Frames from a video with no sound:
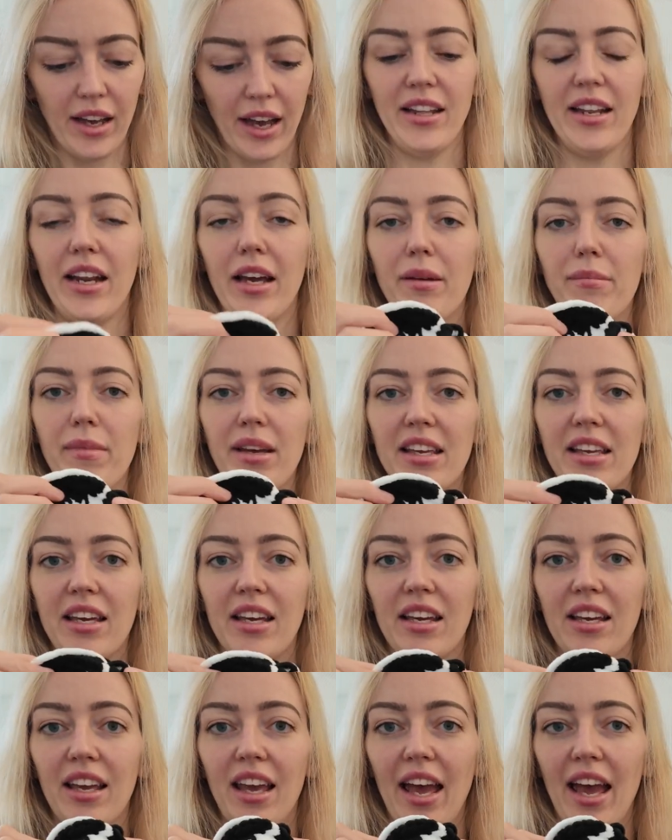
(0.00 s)
And then I'm
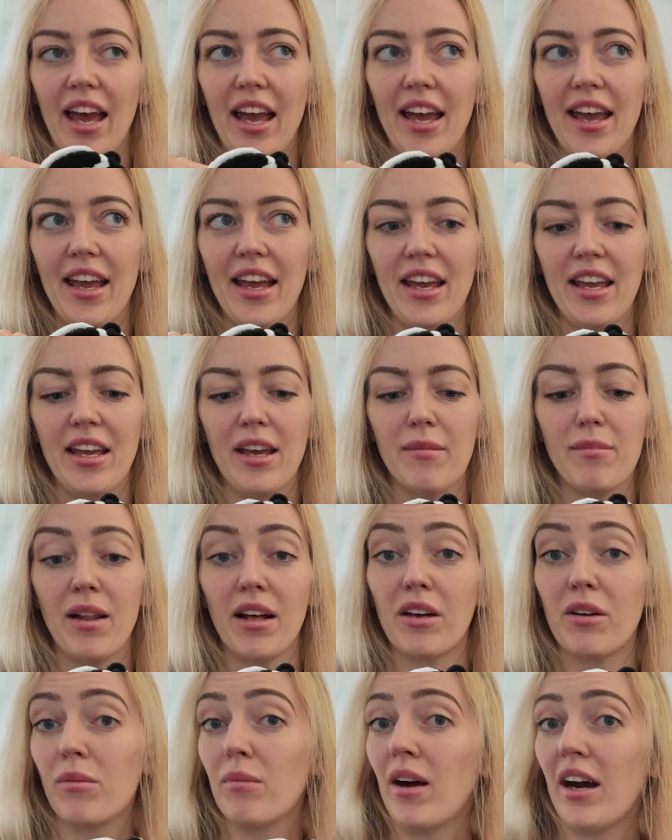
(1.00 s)
making a
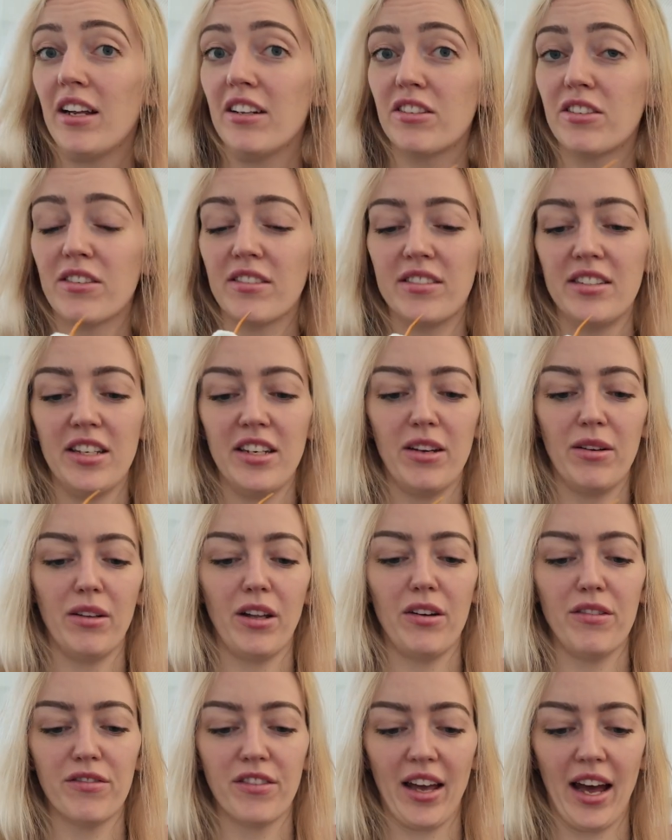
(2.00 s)
black and white tuxedo
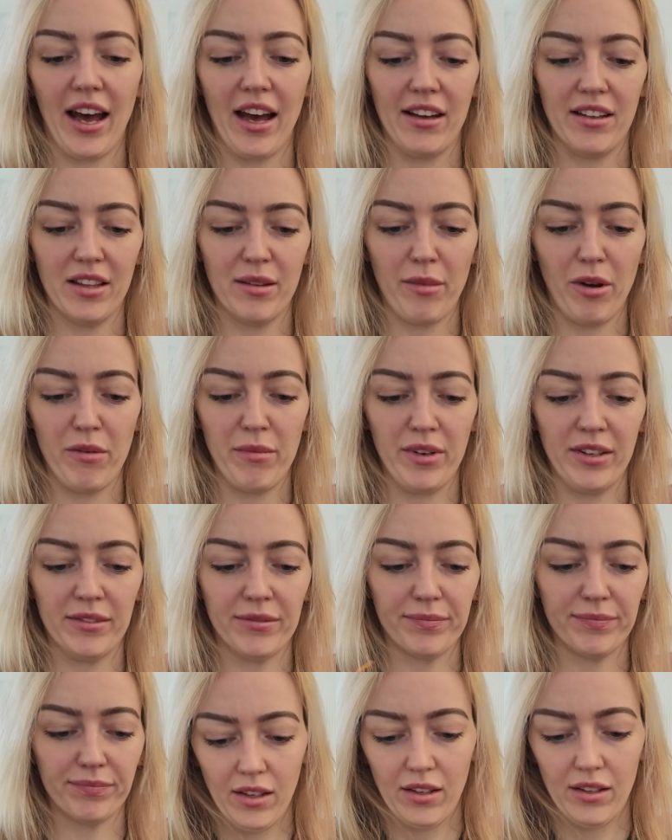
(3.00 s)
love cat at the
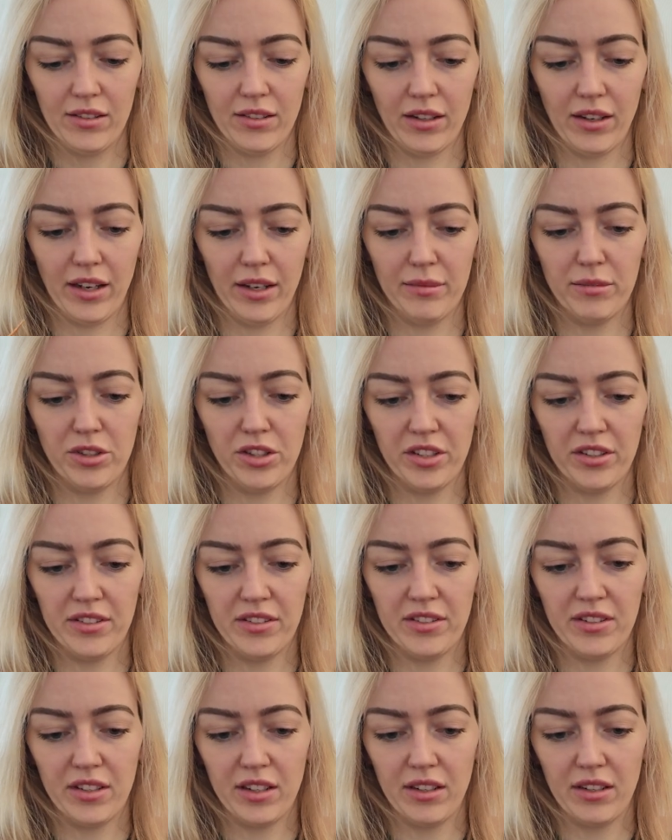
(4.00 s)
moment. So I'm
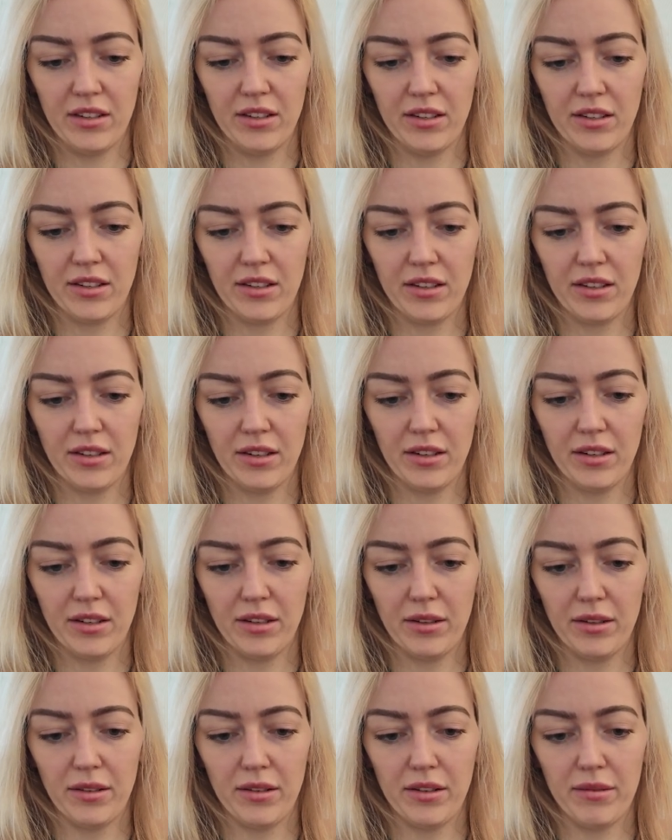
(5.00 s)
just
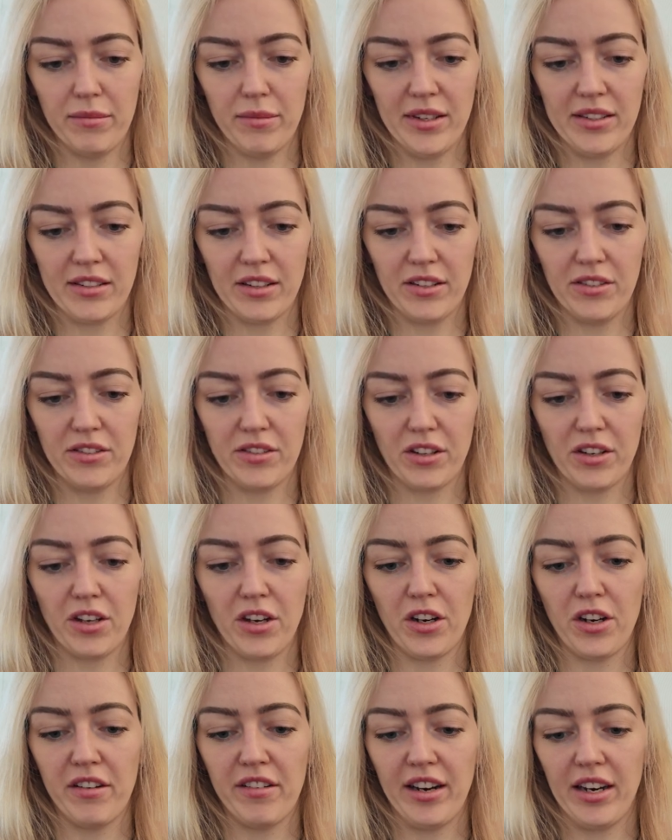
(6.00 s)
basically
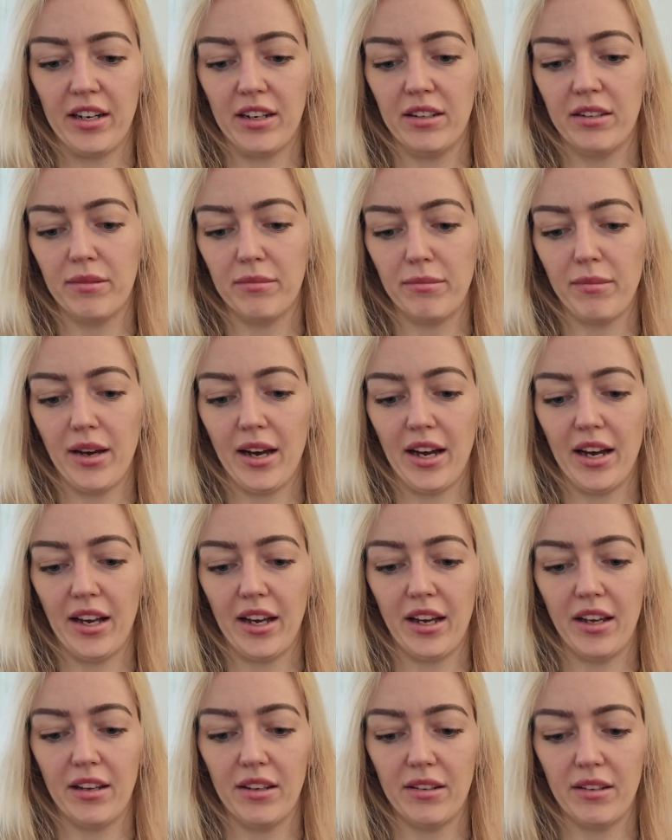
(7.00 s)
securing
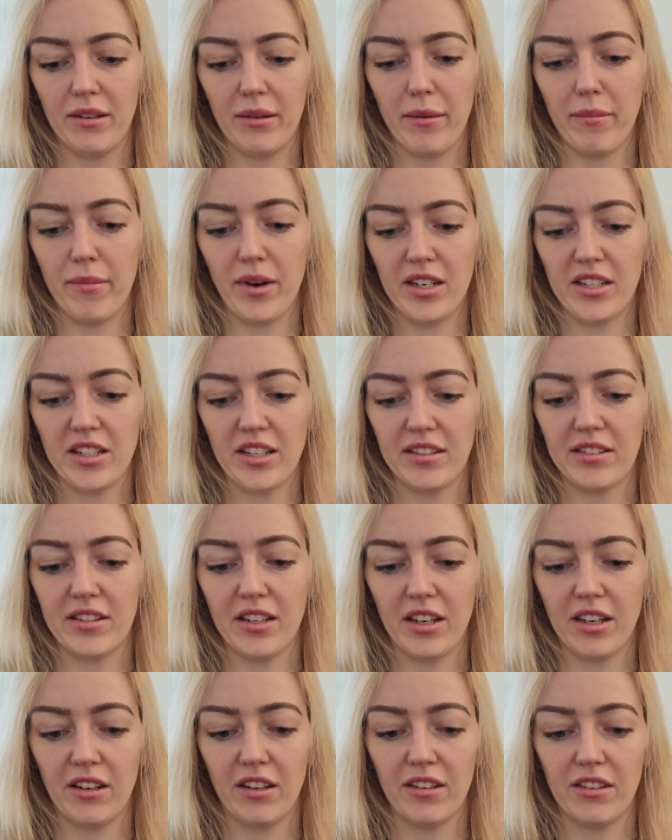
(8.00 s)
my magic
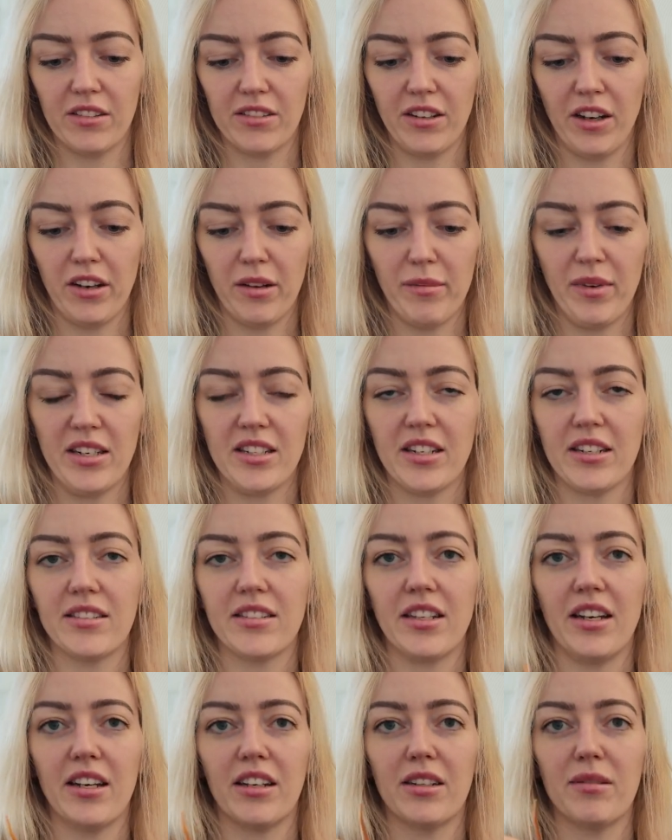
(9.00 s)
circle that's not a magic
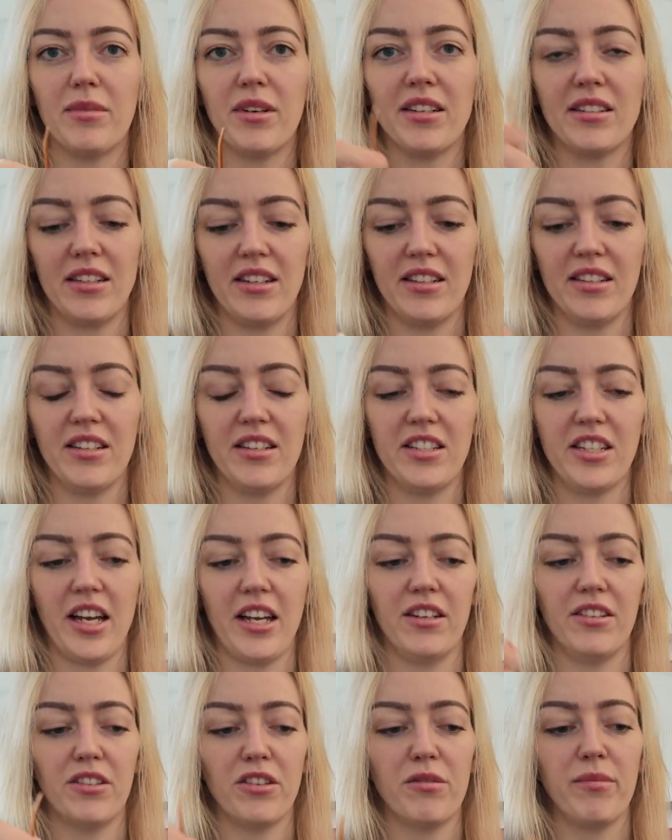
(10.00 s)
circle, because I did the
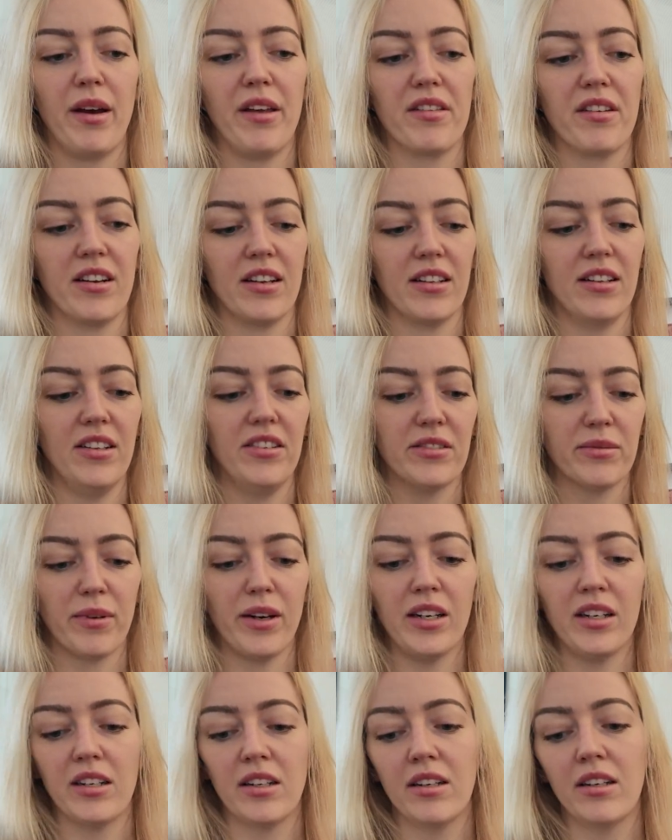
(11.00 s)
chain 2 method on this
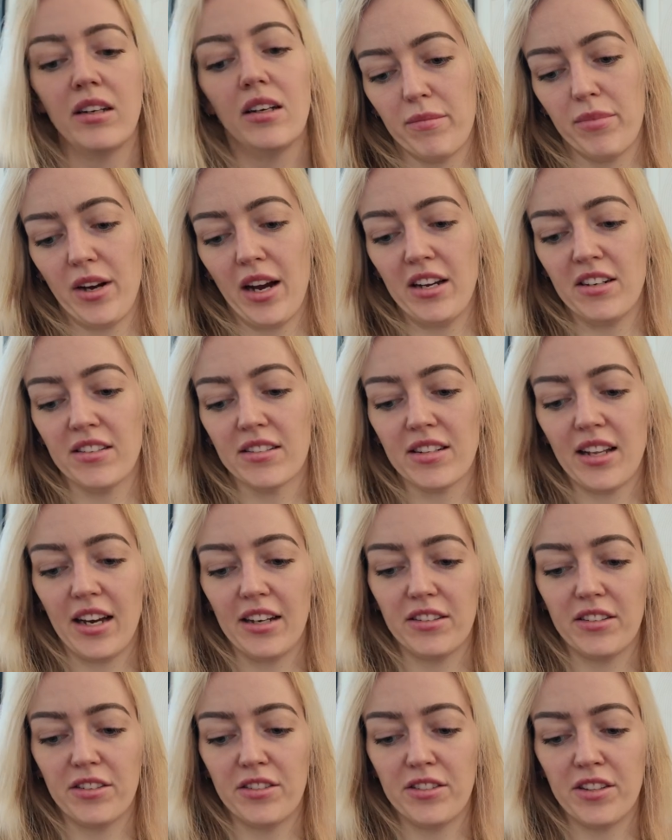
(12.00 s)
one. But I just
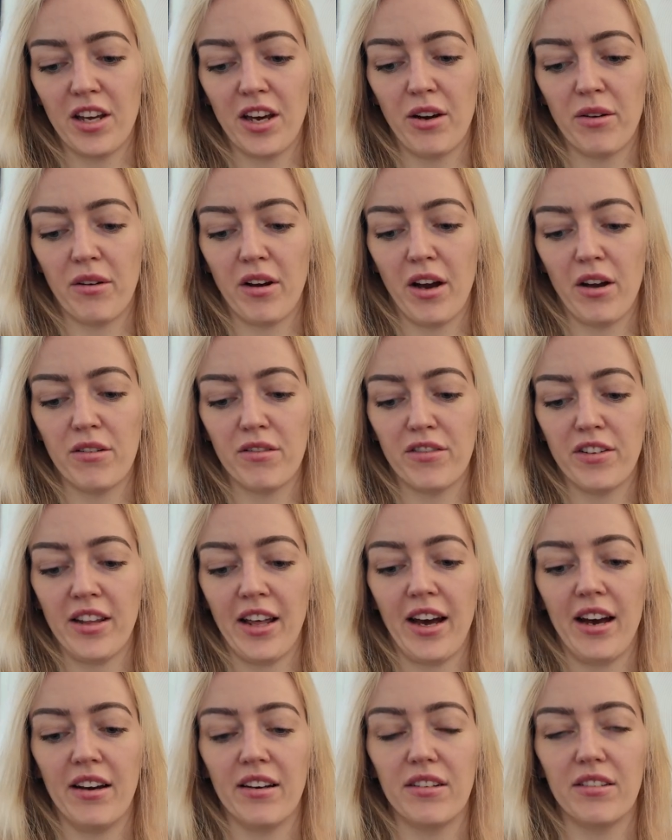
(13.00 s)
like to sew over
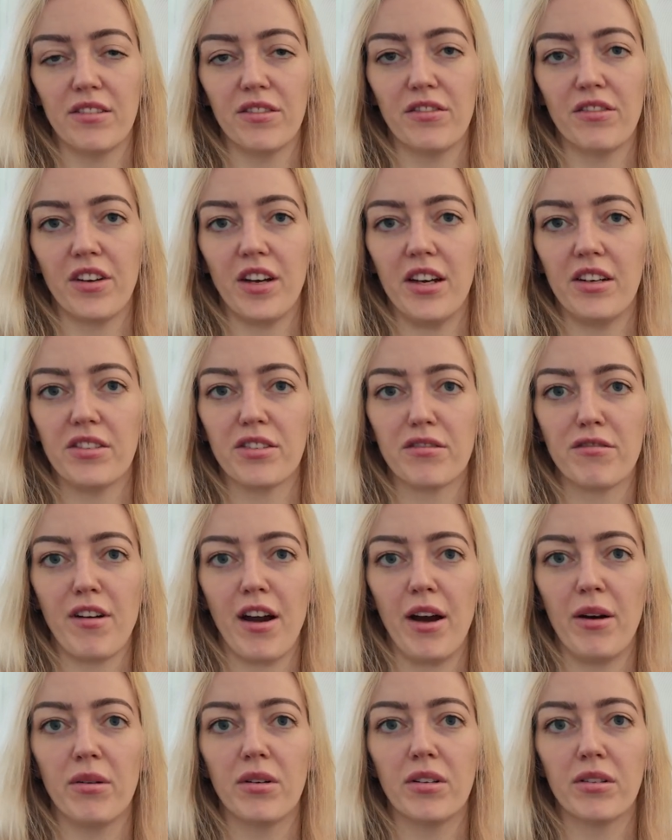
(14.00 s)
that first
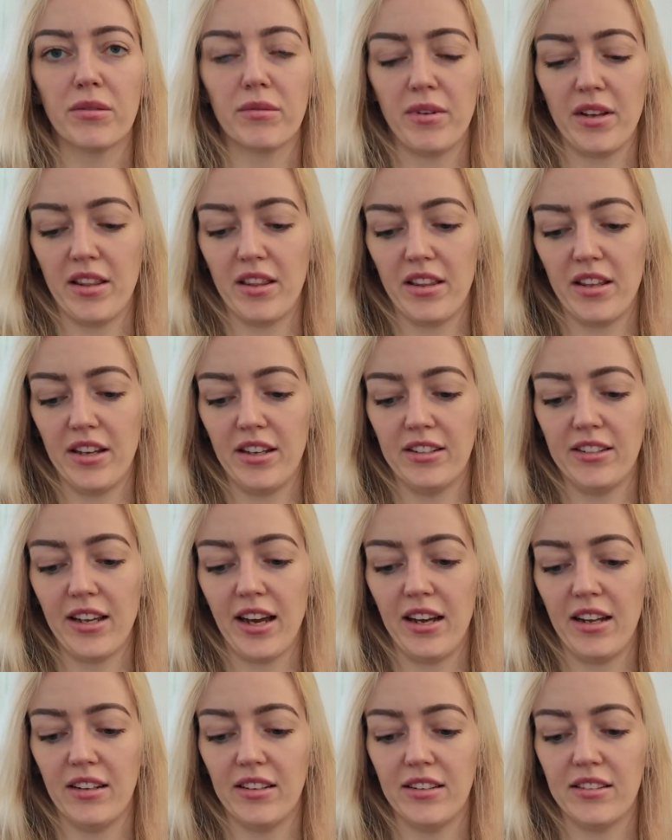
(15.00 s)
row with the
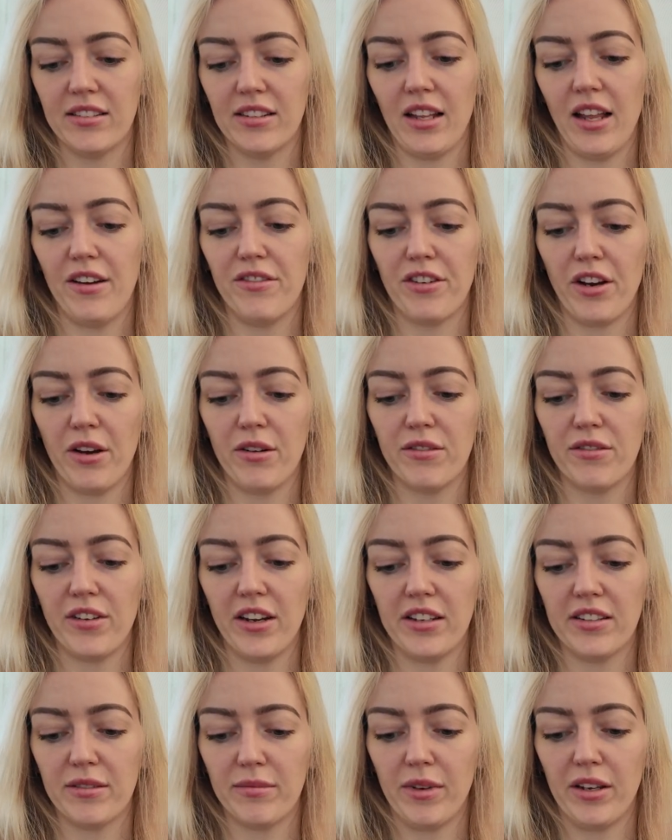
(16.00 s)
tail that's left
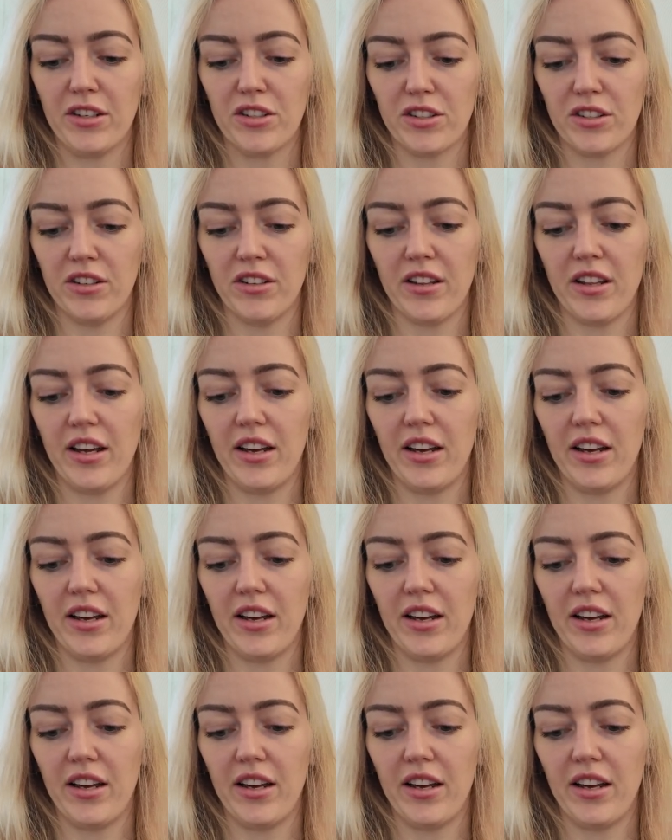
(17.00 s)
over to make sure